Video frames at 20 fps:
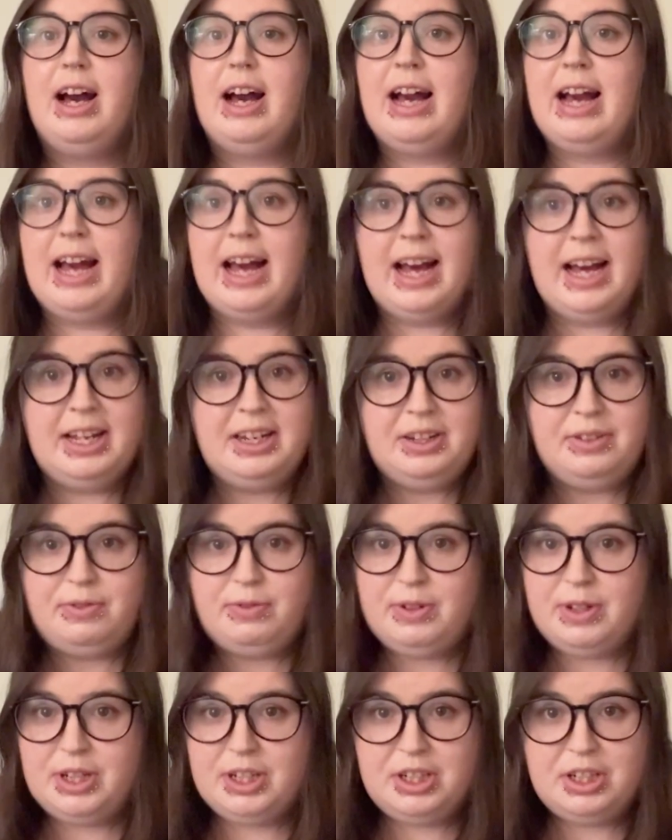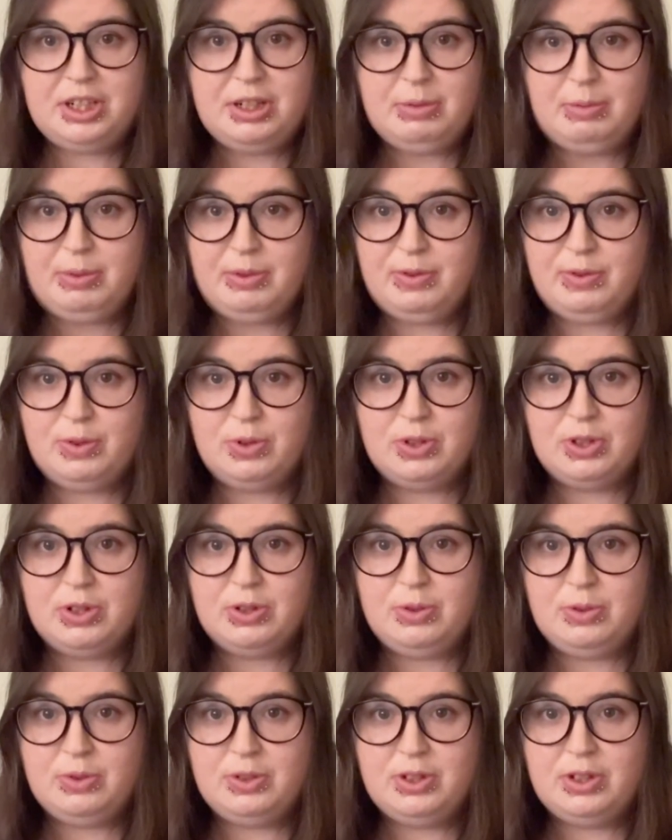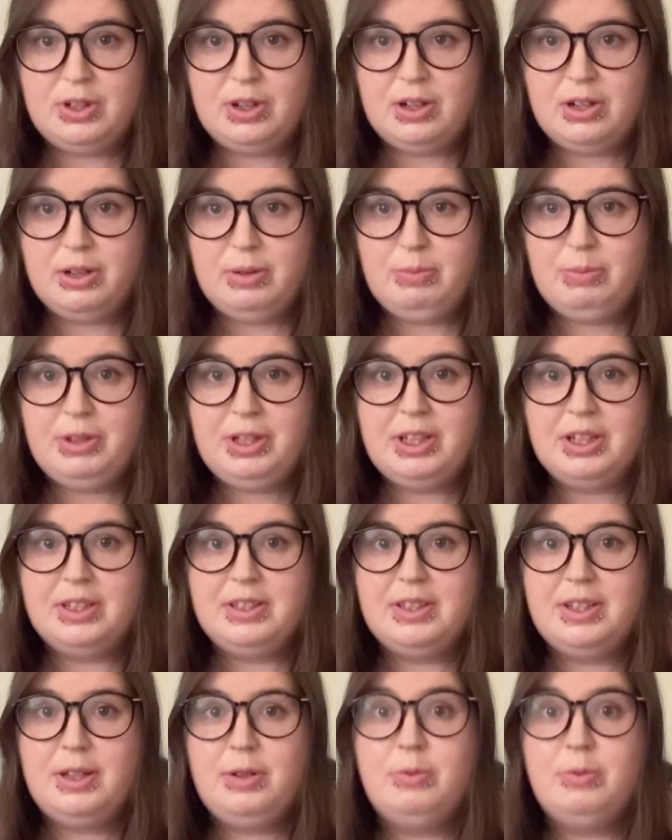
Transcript: I had to finish it before school started because